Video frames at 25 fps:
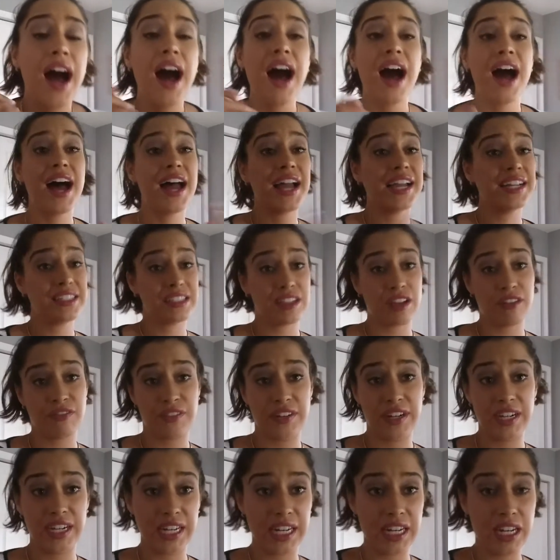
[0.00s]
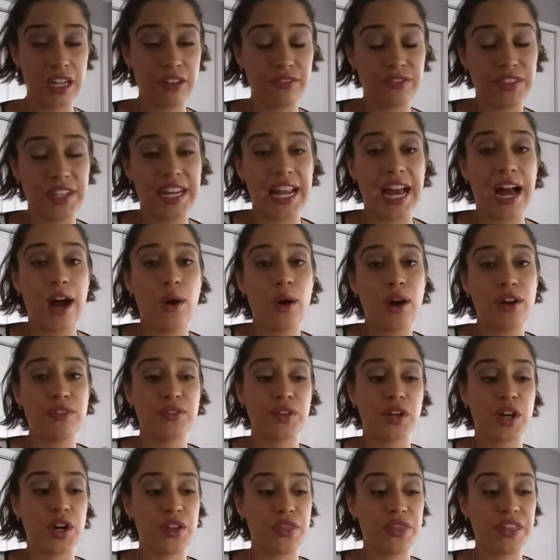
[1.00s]
I definitely love it.
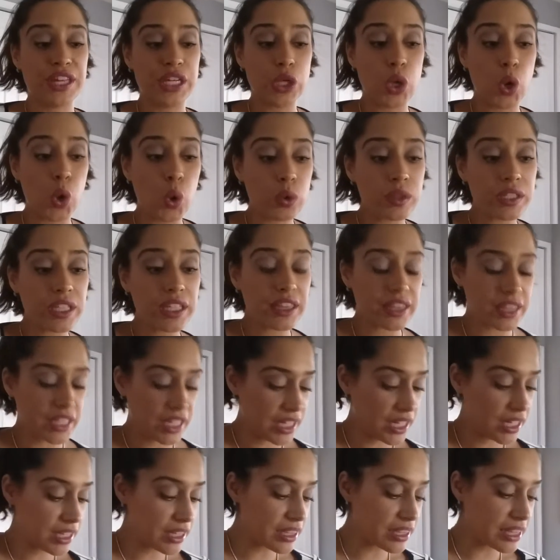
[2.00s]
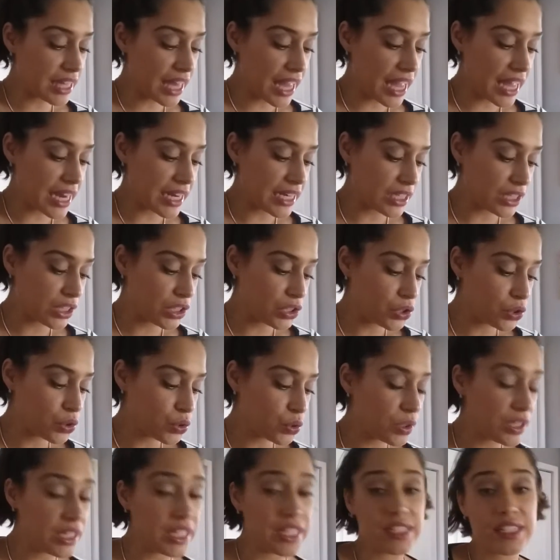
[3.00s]
However, the only thing that
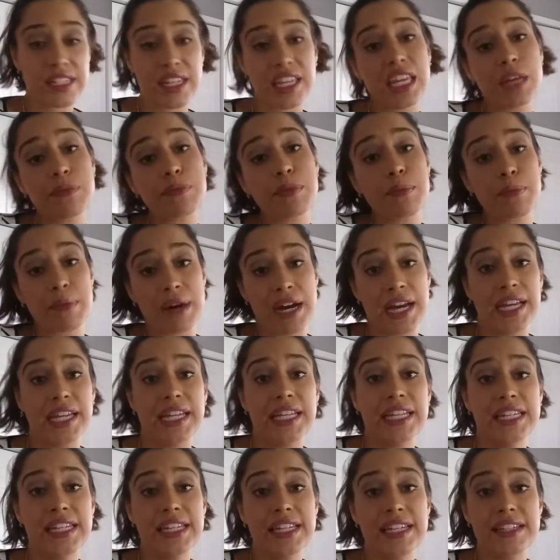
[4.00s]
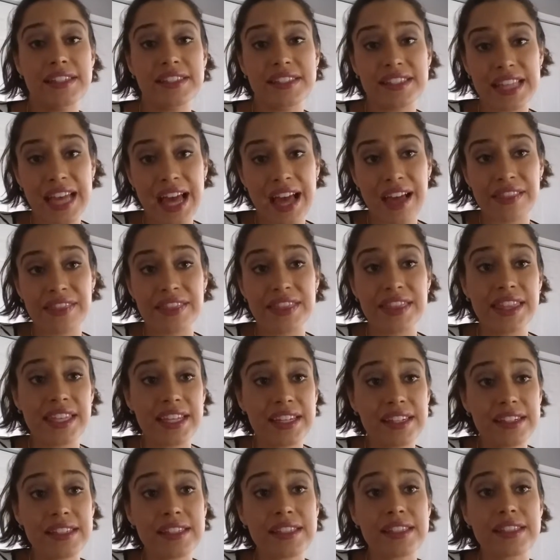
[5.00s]
you need to keep in mind is that
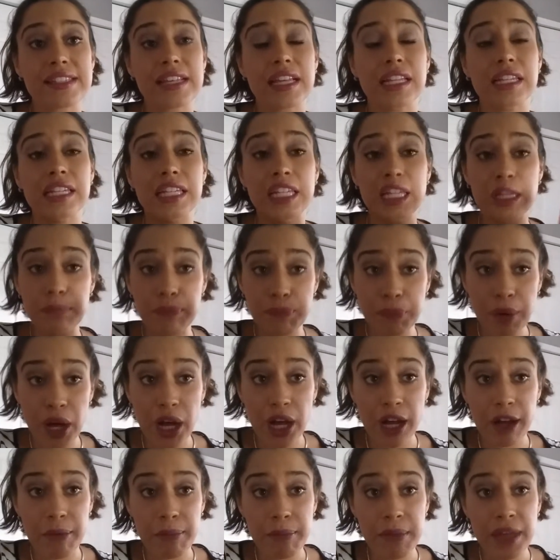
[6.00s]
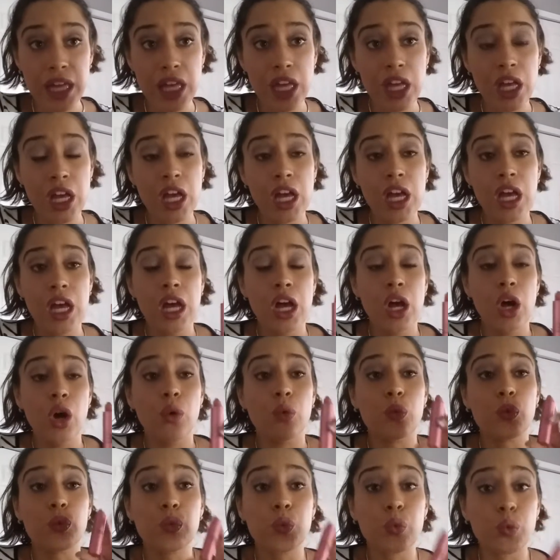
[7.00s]
this lip balm
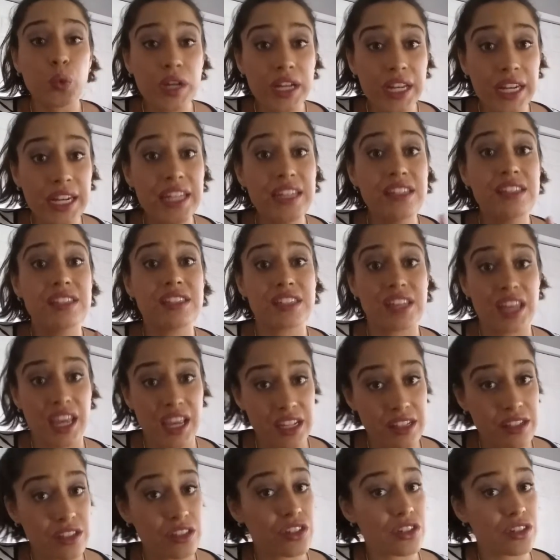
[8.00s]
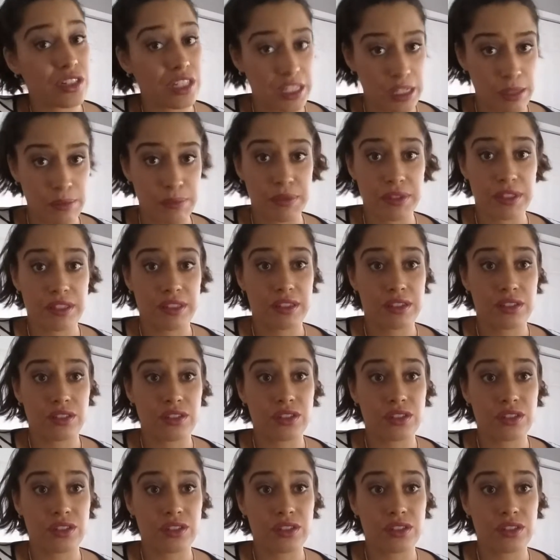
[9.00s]
really stains your lips.